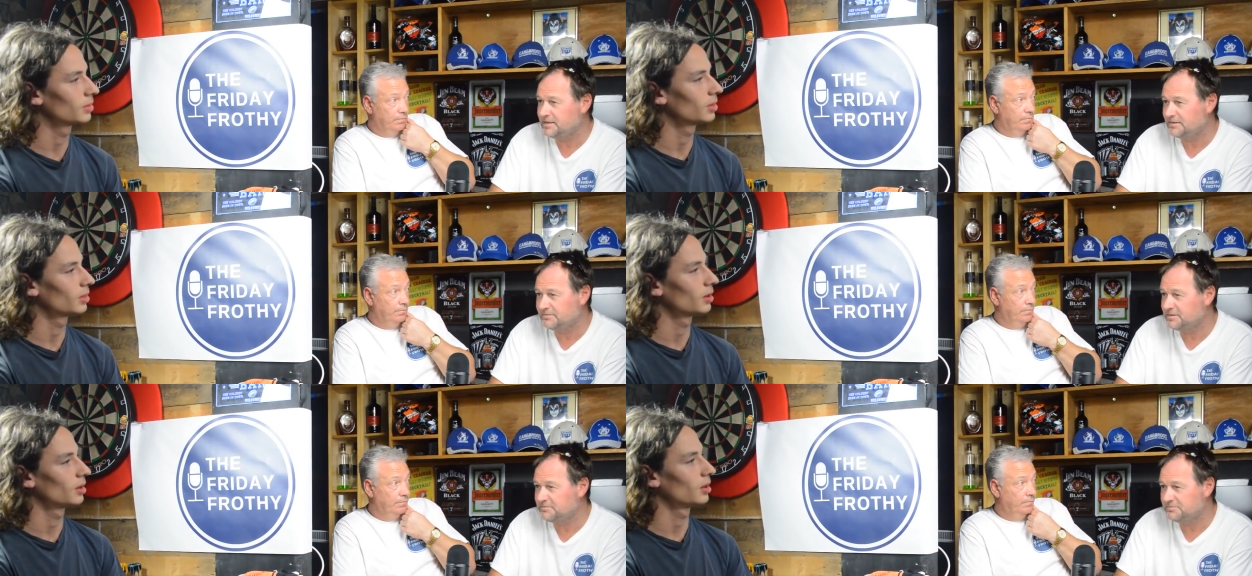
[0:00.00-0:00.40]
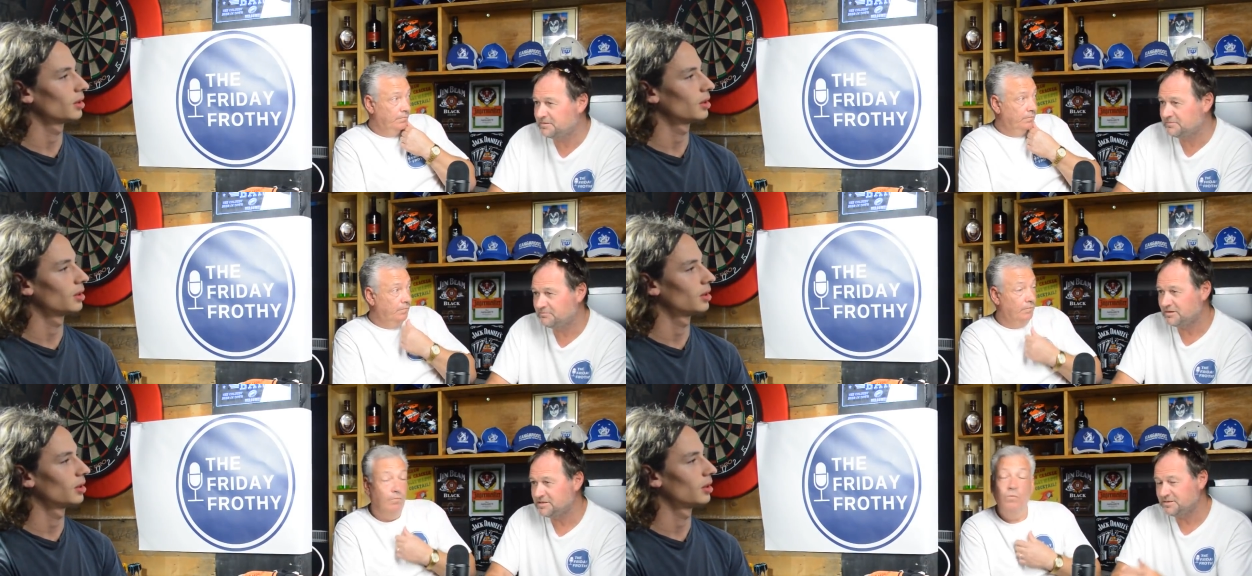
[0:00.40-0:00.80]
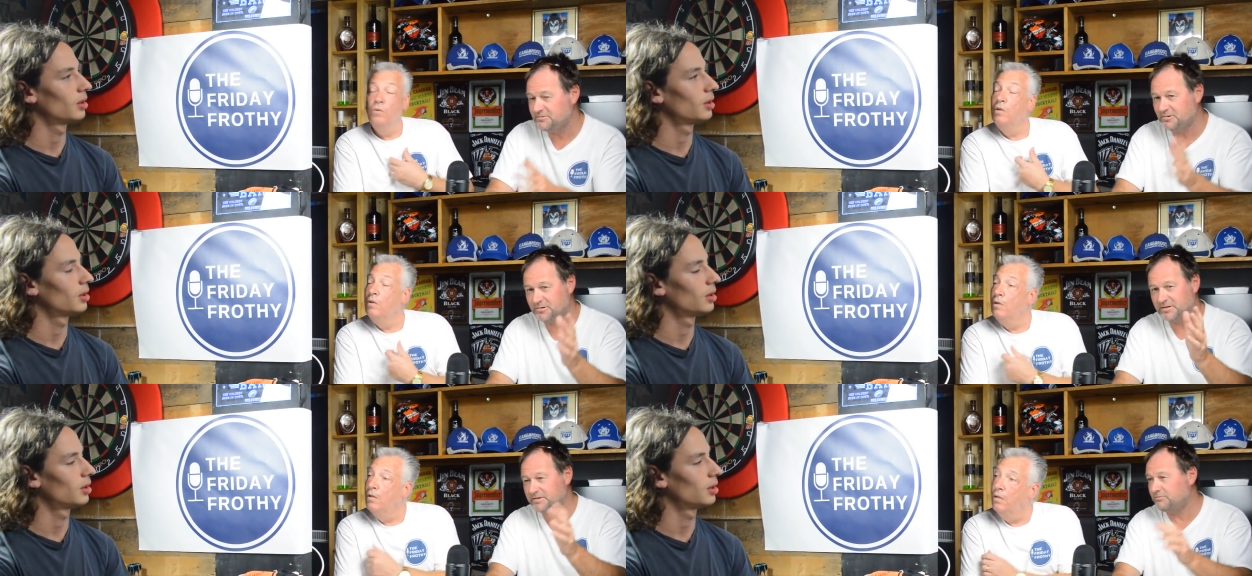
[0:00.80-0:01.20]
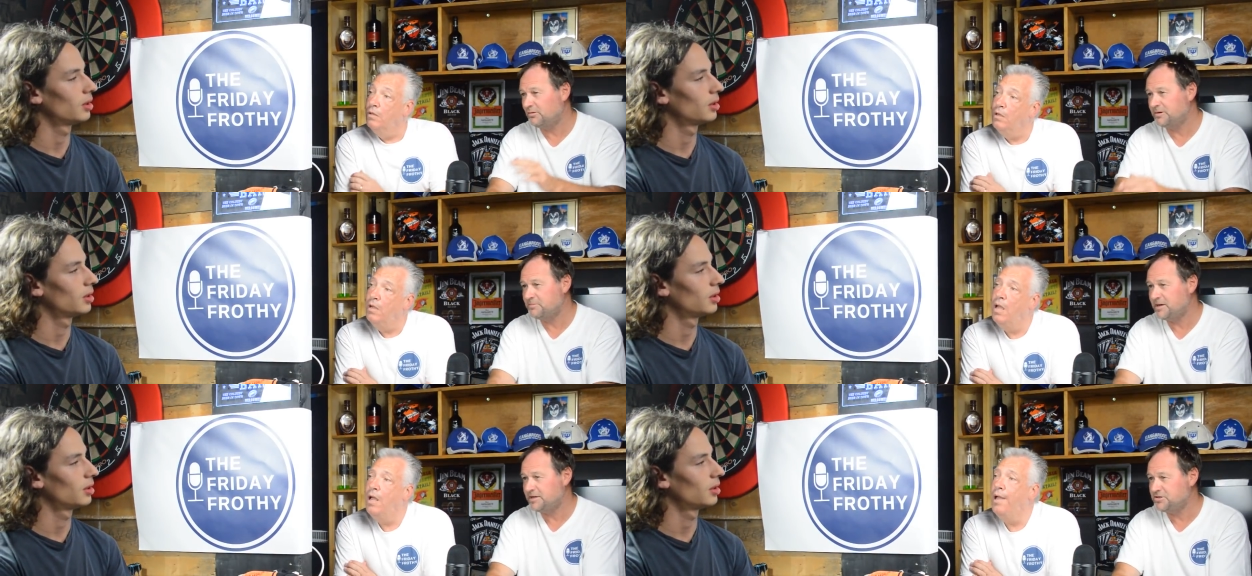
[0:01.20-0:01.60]
Speaker 1: Yeah, when you're walking.
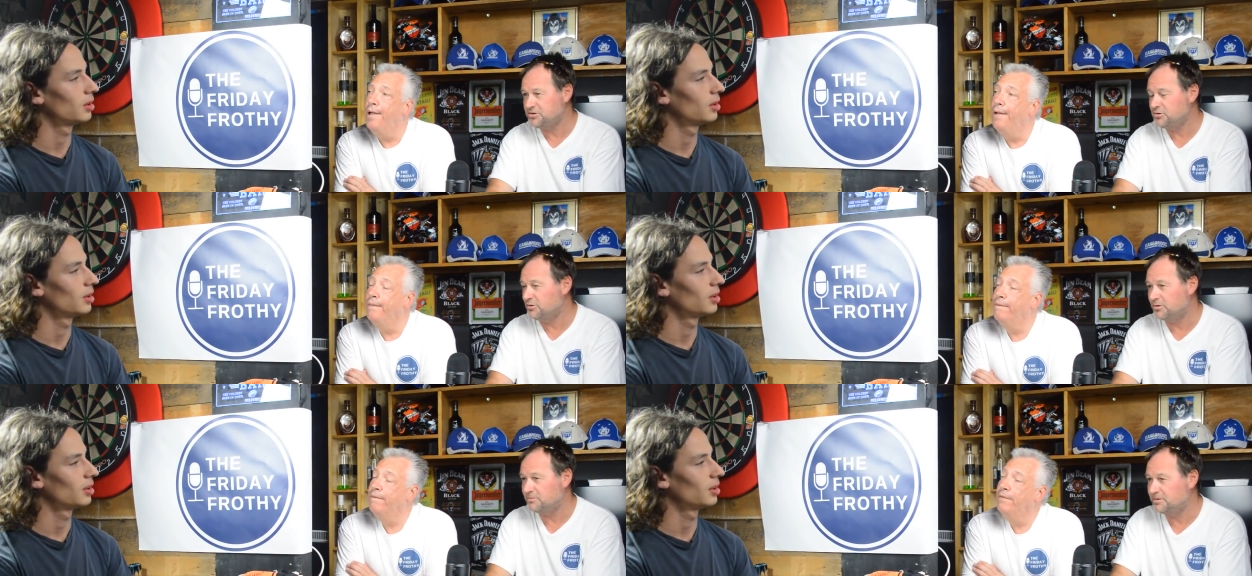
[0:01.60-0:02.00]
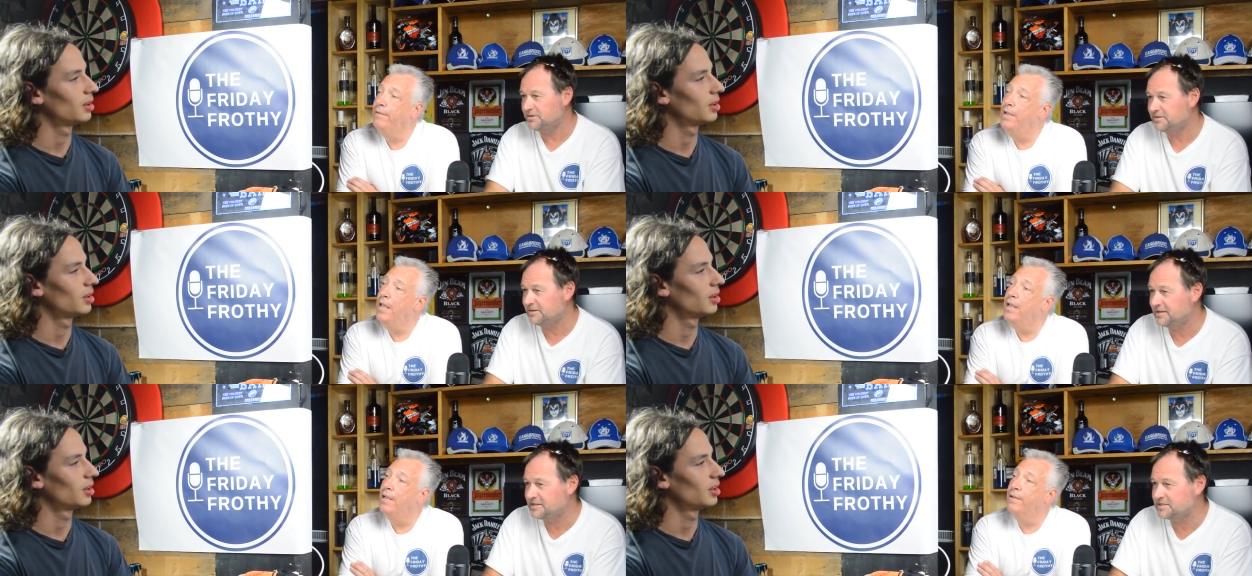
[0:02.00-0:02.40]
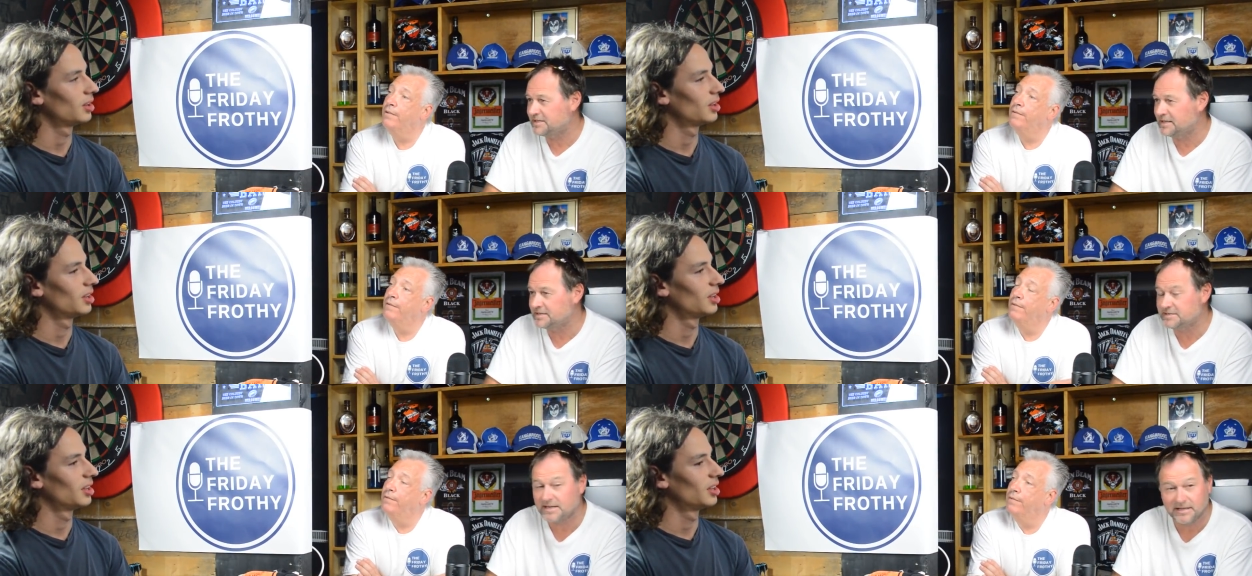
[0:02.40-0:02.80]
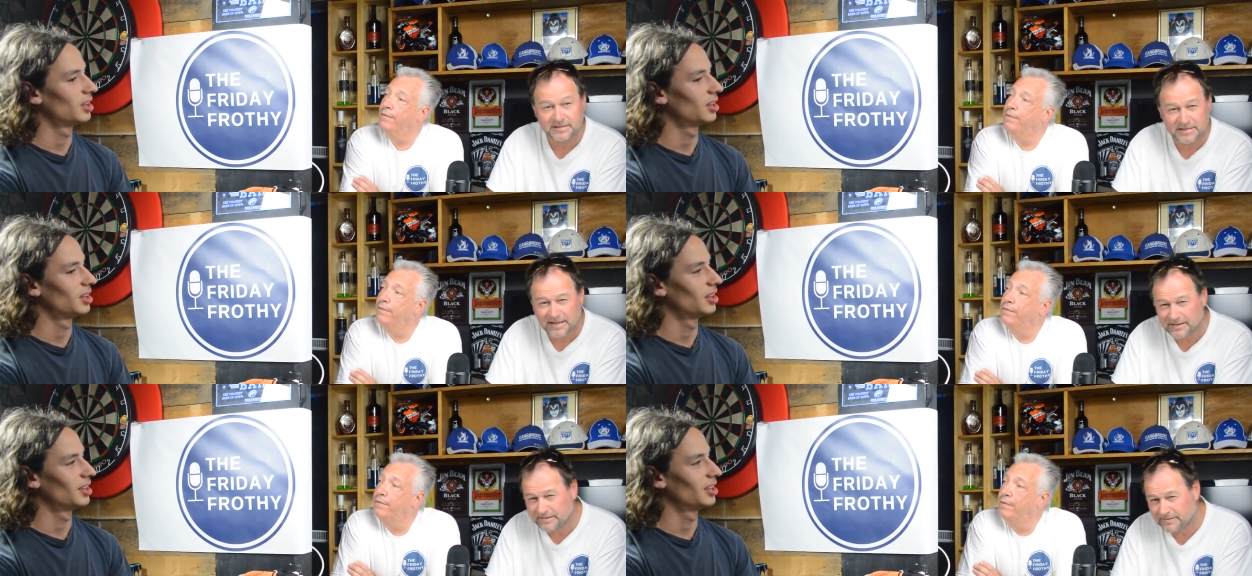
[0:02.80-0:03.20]
In, what about yeah. in Europe? Yeah, they start
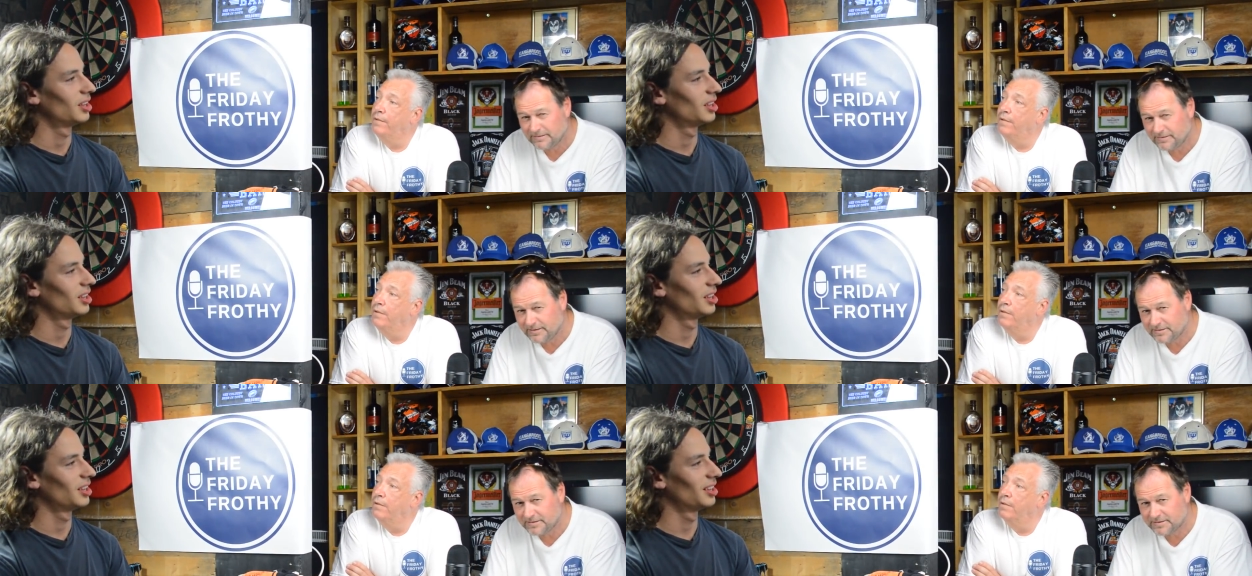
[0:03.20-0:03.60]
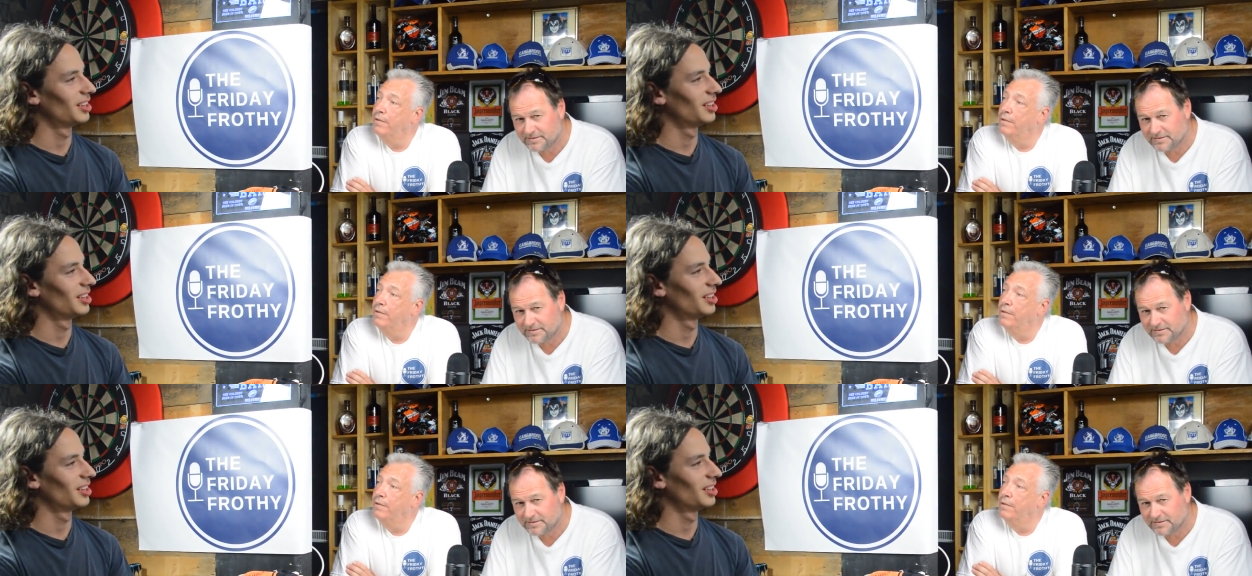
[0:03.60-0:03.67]
saying is that. Uh,